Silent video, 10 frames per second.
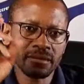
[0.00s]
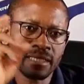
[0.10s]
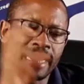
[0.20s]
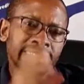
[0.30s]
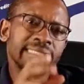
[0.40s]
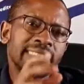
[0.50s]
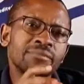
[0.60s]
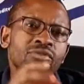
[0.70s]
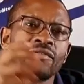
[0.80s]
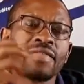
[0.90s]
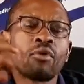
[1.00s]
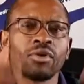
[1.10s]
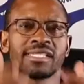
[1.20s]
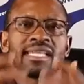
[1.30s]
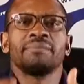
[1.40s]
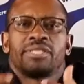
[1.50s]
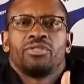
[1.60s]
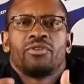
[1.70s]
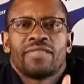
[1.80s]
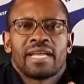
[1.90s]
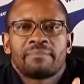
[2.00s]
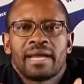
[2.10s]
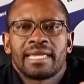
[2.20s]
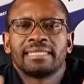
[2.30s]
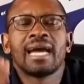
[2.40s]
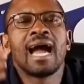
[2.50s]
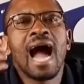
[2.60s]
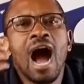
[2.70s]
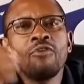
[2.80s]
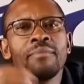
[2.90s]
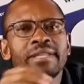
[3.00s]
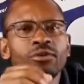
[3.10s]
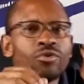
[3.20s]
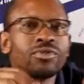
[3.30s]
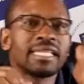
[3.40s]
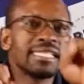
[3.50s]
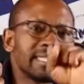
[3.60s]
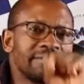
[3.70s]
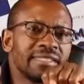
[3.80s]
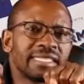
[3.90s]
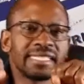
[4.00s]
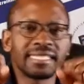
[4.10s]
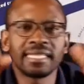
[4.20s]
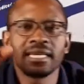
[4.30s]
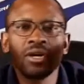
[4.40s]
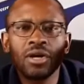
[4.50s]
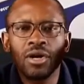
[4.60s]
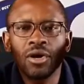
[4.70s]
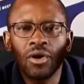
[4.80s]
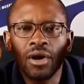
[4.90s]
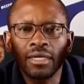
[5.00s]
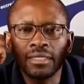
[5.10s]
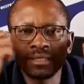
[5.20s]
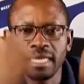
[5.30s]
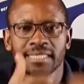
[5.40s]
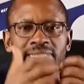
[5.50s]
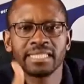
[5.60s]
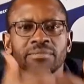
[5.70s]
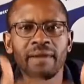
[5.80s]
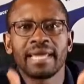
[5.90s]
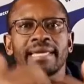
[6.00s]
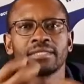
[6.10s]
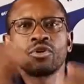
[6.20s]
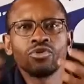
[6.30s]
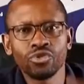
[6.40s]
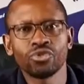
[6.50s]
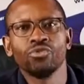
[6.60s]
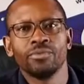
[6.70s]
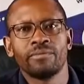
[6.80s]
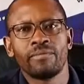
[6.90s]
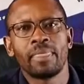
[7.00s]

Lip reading: And in terms of the consumption of that market, how many goods and services does this market consume